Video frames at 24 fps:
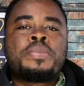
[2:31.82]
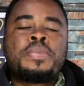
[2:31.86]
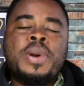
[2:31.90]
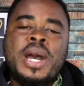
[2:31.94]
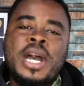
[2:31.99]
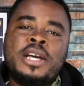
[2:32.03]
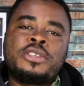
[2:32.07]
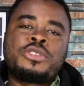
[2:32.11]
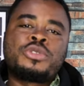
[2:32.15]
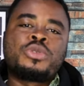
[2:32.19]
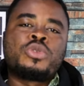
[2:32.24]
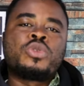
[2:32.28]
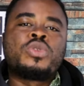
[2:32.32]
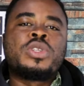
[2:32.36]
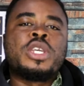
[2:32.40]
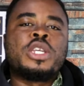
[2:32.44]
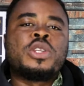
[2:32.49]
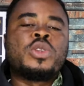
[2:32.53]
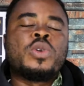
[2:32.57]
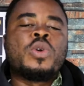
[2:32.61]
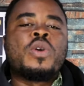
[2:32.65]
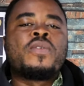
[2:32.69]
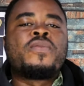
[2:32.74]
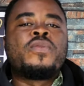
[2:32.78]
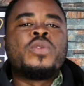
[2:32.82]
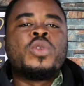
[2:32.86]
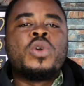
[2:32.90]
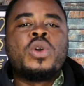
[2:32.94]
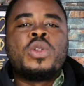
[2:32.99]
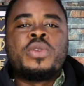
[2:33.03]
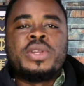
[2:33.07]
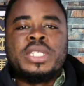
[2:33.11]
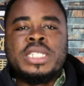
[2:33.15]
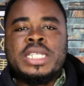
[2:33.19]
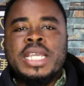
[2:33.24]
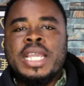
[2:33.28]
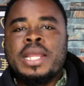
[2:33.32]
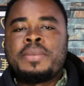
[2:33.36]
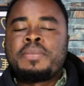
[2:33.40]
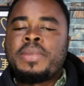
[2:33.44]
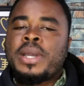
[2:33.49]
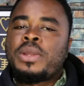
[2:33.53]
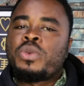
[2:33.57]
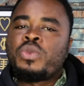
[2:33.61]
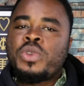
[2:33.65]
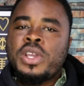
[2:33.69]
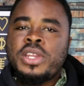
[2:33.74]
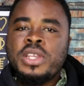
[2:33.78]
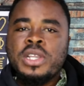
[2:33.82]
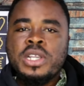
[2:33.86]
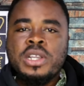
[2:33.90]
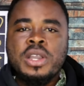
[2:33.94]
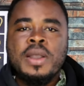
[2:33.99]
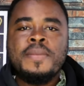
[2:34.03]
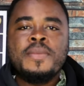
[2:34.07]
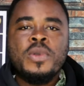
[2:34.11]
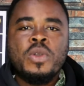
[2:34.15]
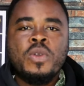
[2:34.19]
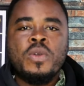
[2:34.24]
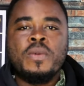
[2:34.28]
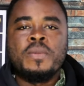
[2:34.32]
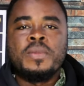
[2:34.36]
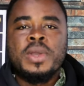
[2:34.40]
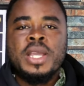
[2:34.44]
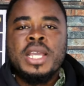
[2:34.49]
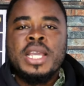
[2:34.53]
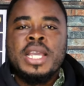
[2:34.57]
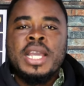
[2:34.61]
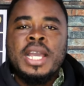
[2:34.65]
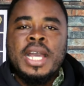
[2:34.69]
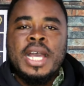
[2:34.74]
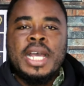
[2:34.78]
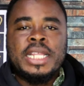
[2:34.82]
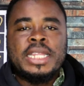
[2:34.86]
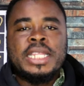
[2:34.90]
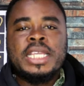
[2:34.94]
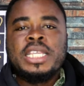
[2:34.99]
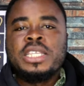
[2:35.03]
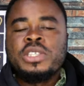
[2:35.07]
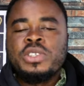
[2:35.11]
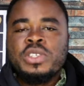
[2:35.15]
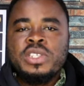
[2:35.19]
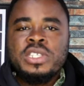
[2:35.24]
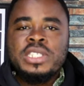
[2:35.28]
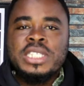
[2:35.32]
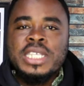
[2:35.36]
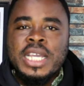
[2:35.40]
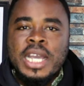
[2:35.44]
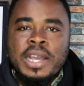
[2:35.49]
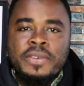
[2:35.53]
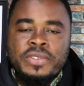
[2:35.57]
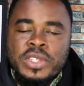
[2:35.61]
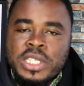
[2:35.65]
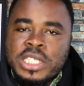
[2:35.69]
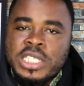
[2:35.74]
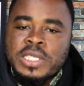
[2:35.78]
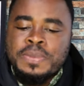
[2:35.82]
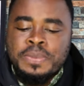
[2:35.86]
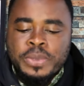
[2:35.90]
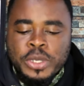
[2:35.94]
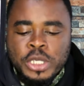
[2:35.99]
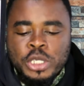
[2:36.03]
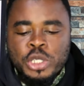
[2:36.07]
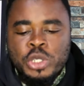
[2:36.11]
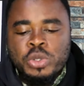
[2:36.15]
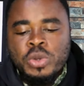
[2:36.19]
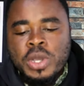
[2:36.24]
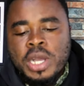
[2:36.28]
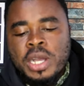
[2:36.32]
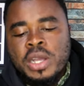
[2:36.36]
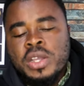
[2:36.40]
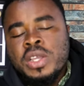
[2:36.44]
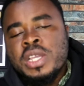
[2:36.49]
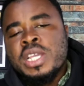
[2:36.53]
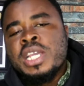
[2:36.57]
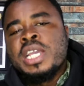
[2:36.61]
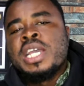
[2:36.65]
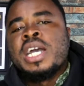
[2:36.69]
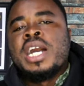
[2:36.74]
passed through the door of no return. But when you come home, I think you need to have this spiritual